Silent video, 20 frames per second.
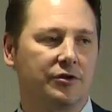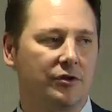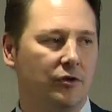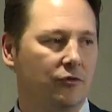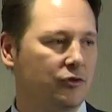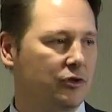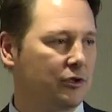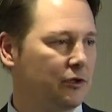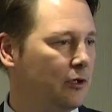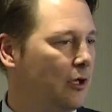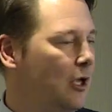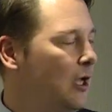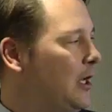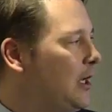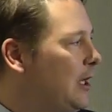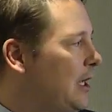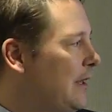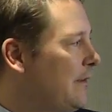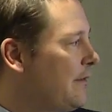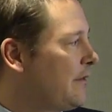or social.
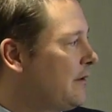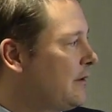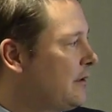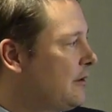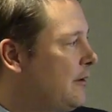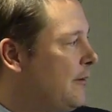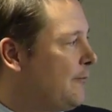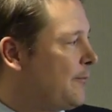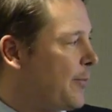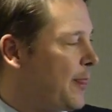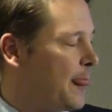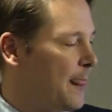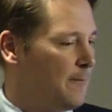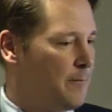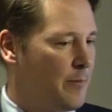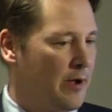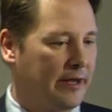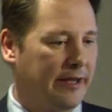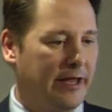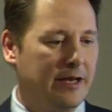And the
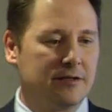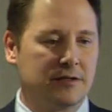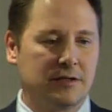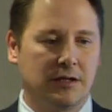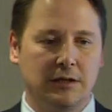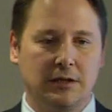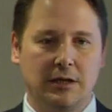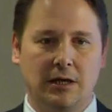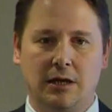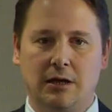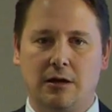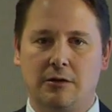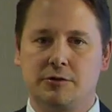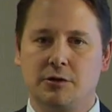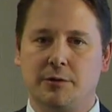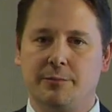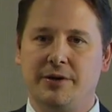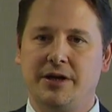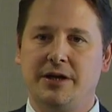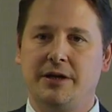magenta
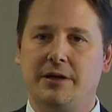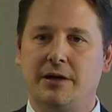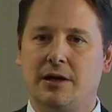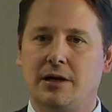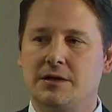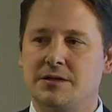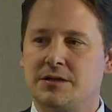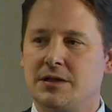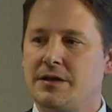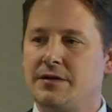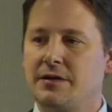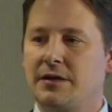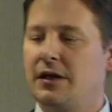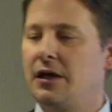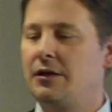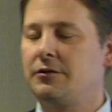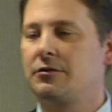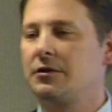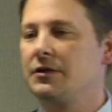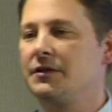colored or pink colors are the
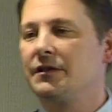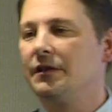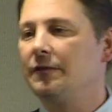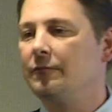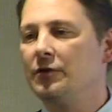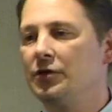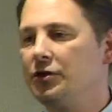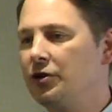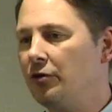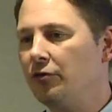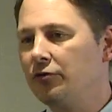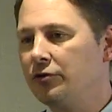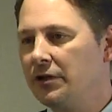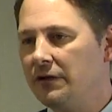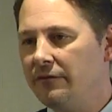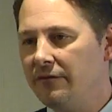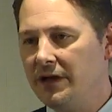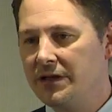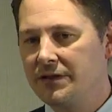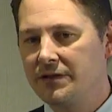countries that we don't
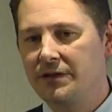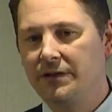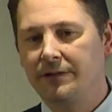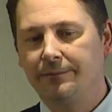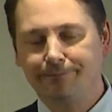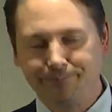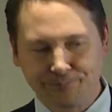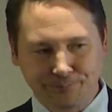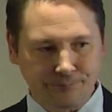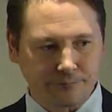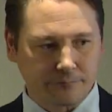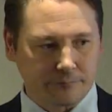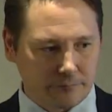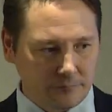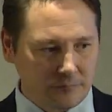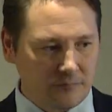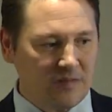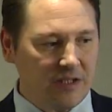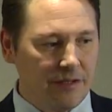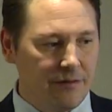invest in.
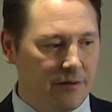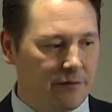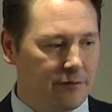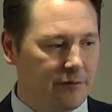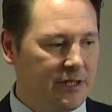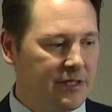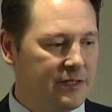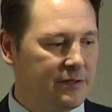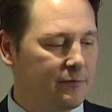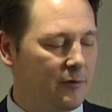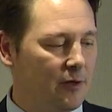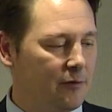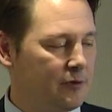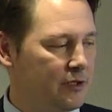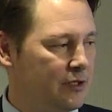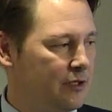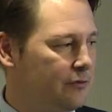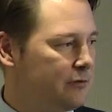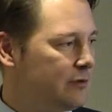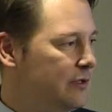The reason why
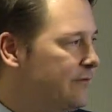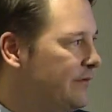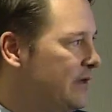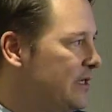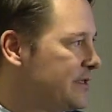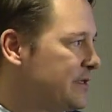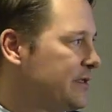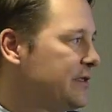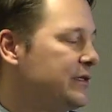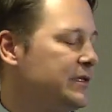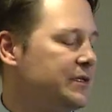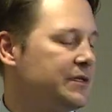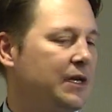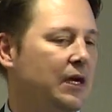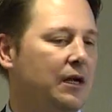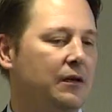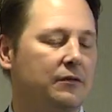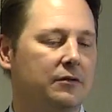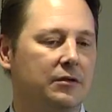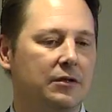we don't invest in these
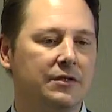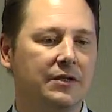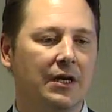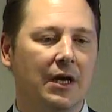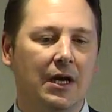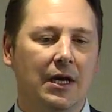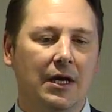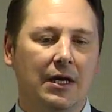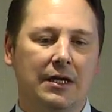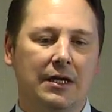countries